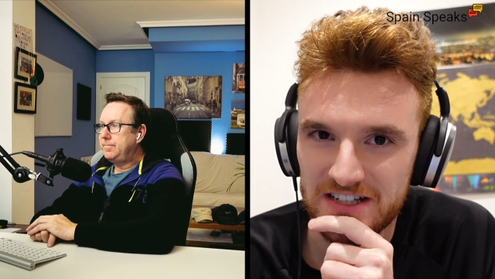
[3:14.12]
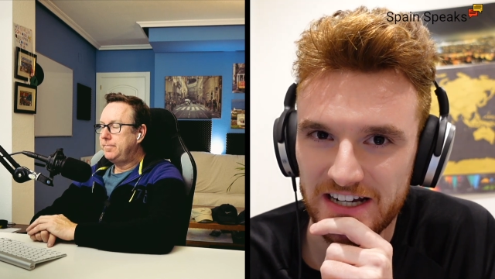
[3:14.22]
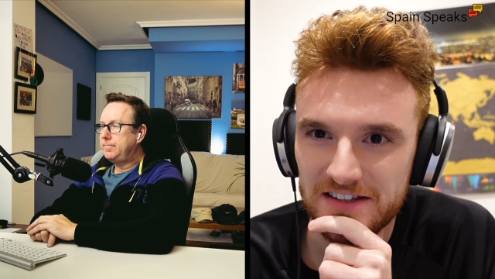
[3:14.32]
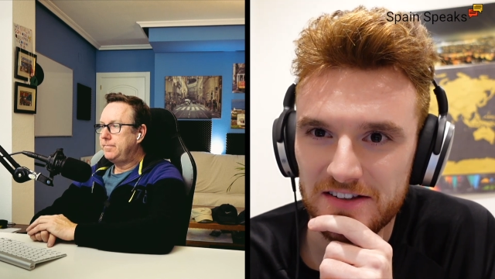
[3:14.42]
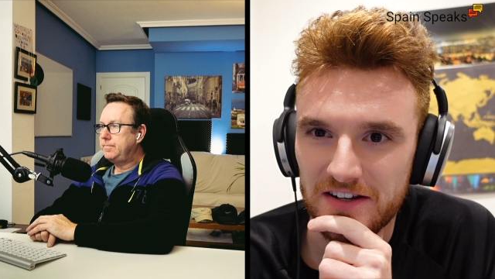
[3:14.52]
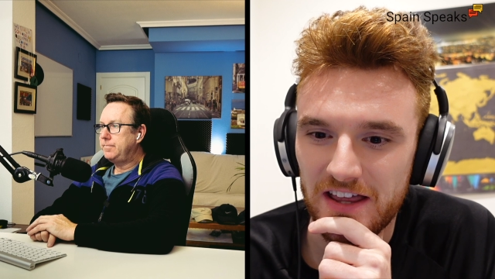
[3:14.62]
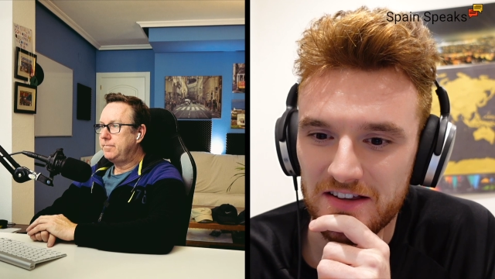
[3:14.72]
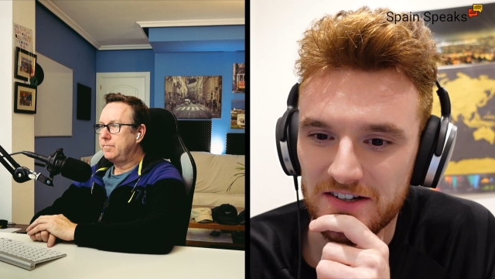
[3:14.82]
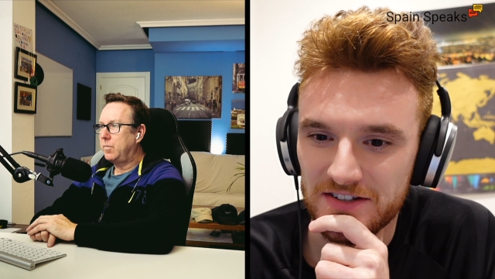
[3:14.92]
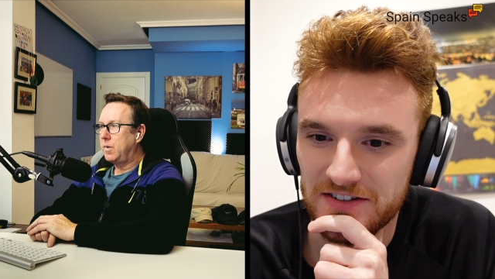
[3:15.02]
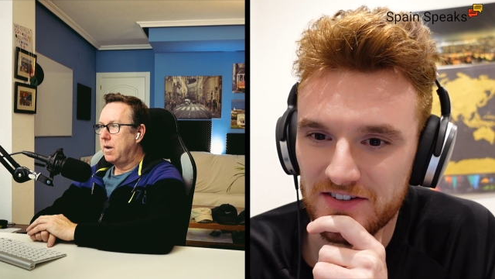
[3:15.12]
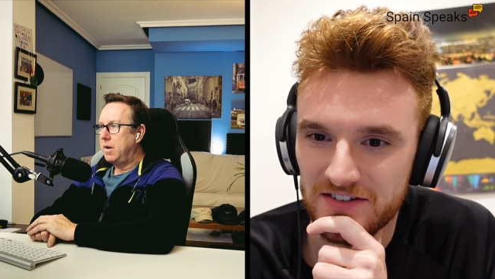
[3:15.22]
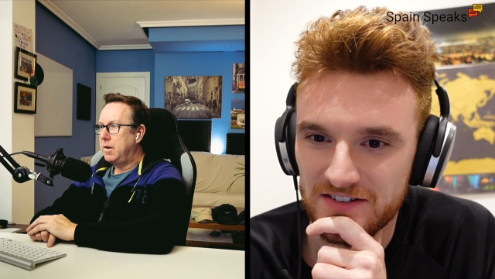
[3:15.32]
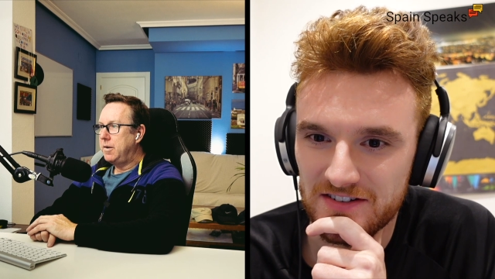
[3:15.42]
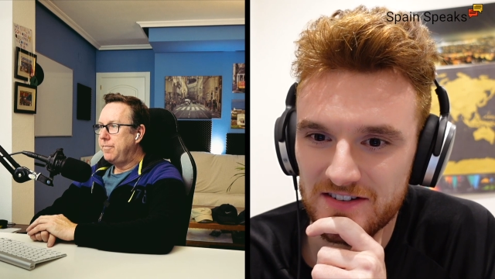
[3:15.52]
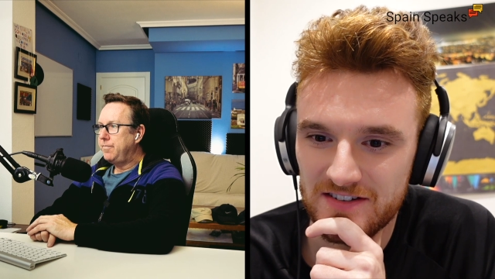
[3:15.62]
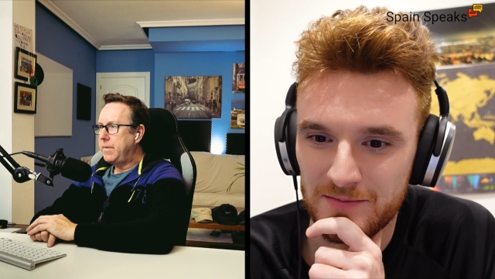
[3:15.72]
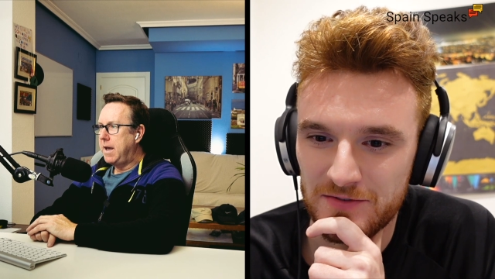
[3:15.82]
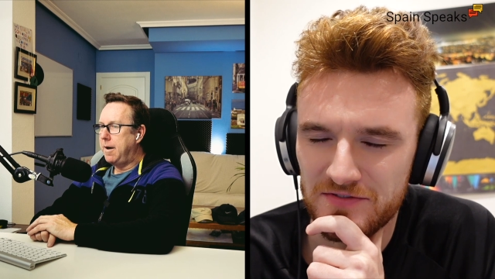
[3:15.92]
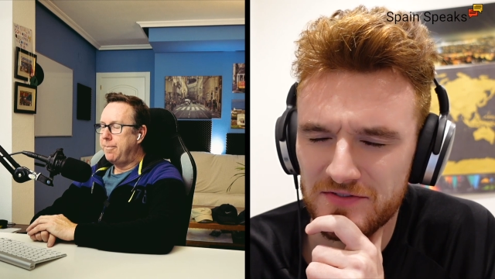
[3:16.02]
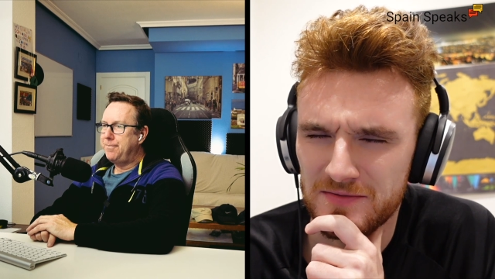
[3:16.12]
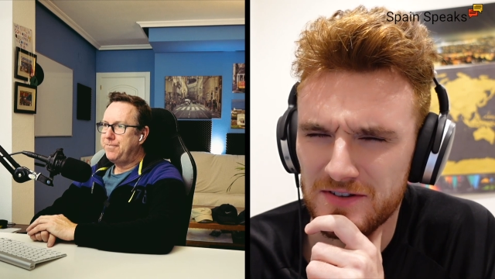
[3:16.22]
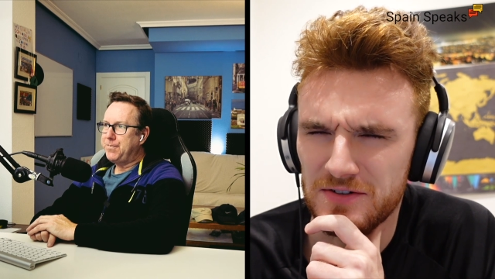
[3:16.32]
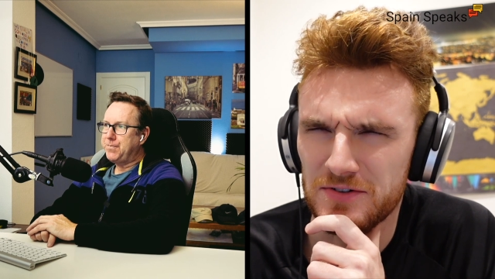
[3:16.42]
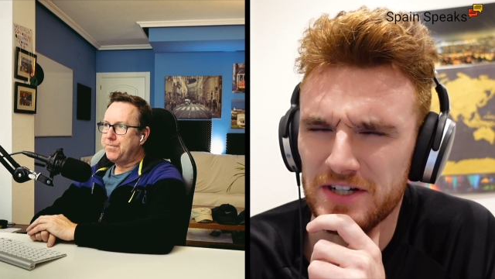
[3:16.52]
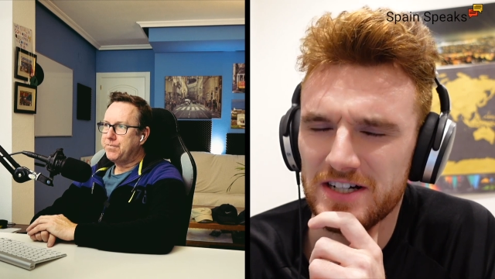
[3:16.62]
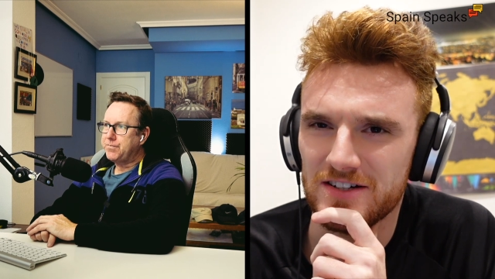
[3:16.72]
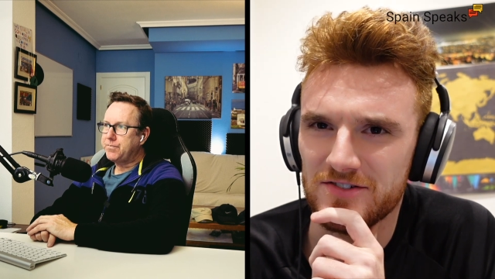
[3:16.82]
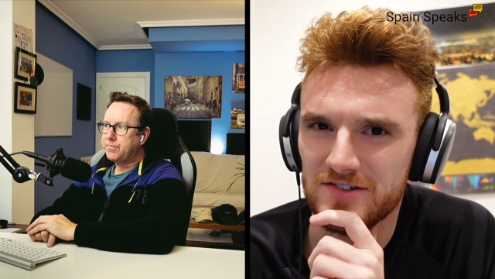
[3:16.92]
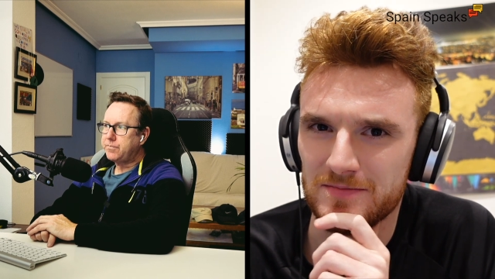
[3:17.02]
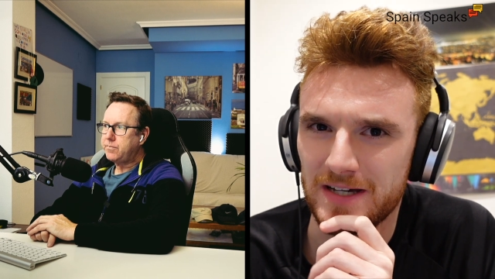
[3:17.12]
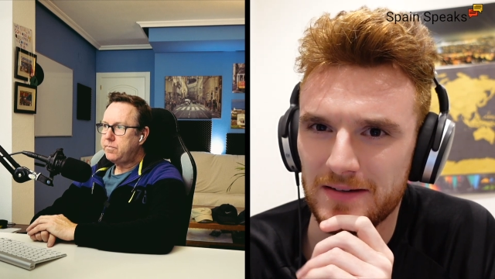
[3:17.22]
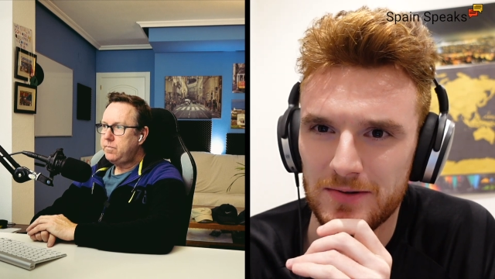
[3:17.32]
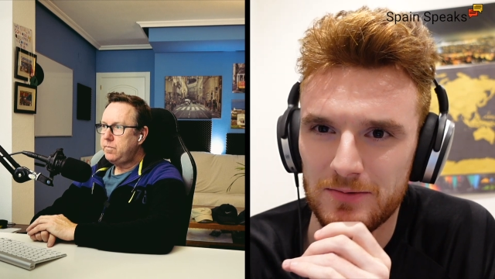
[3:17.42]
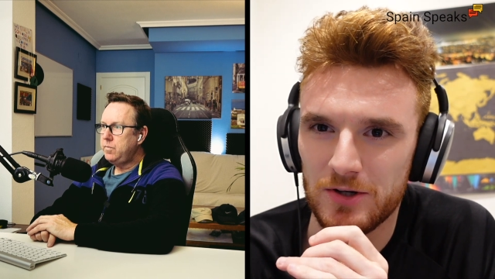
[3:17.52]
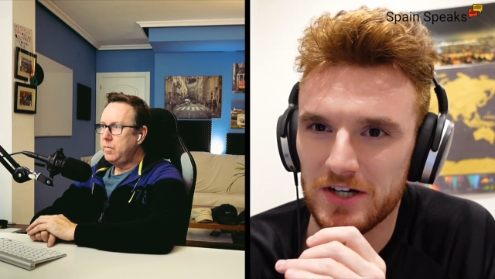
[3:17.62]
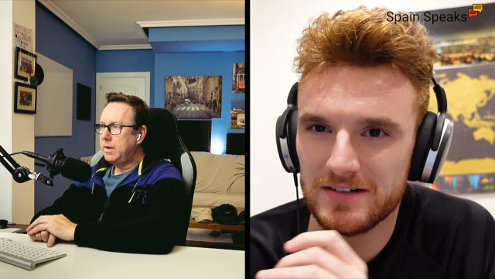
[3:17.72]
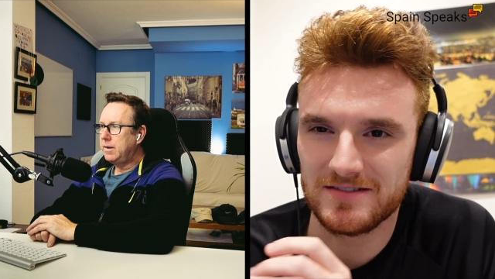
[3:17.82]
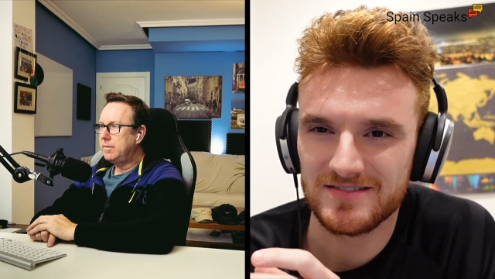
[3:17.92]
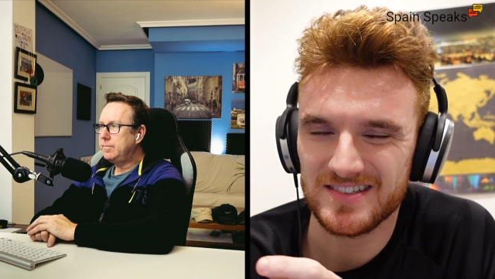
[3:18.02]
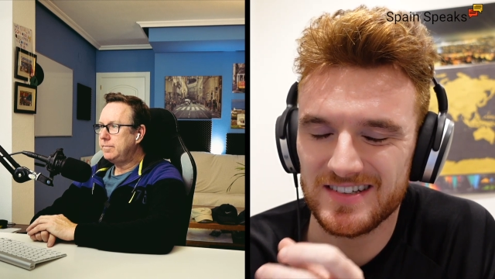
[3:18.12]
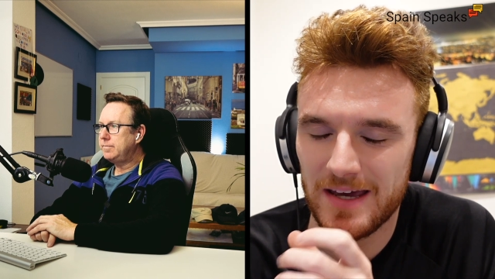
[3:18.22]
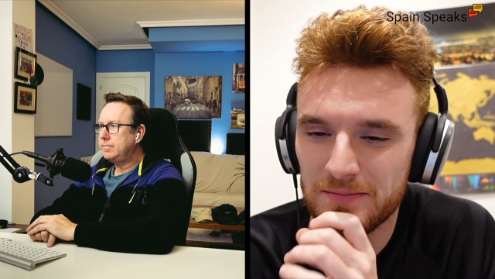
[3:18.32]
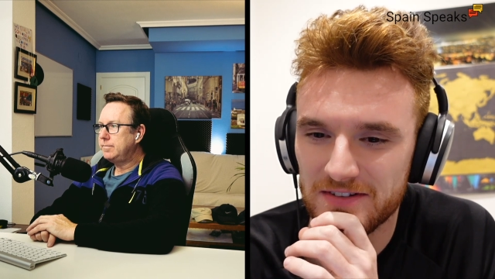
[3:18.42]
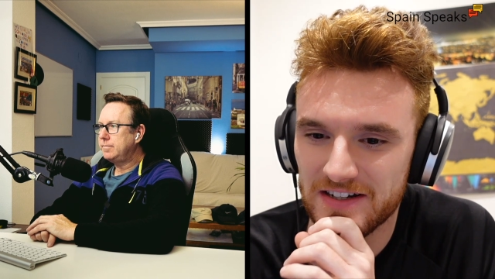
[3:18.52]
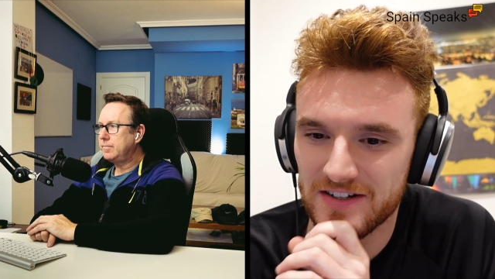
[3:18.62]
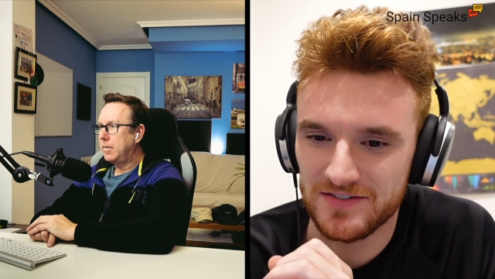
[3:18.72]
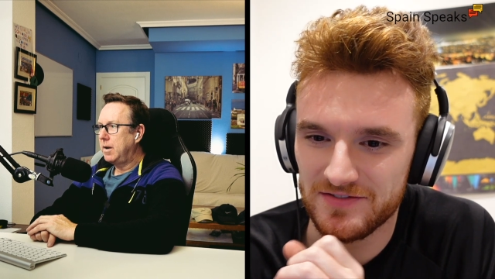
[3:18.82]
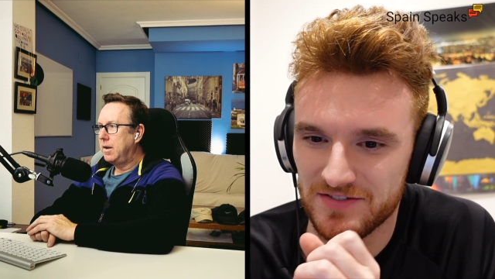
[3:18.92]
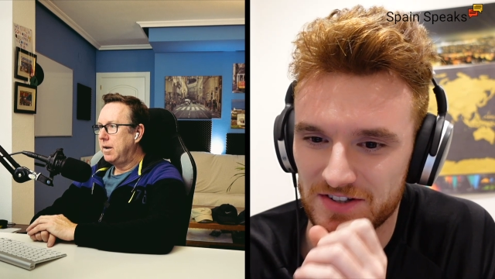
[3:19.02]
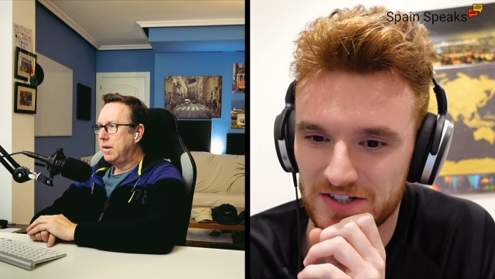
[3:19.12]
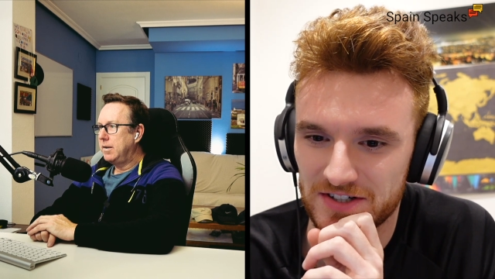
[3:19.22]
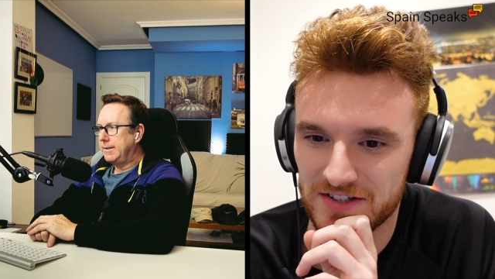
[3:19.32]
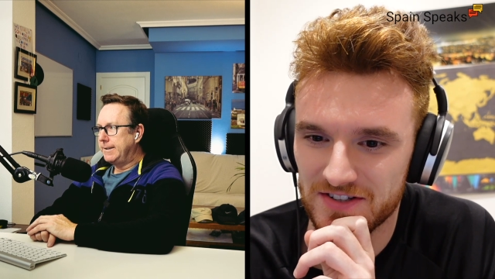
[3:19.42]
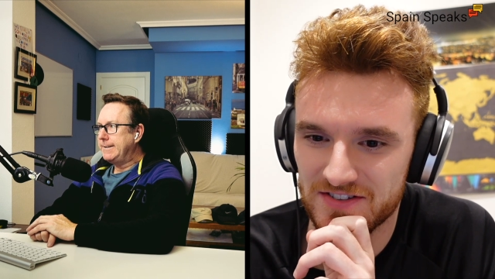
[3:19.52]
Speaker 1: like the Netherlands and some yeah. of the Nordic countries maybe were skeptic of the, the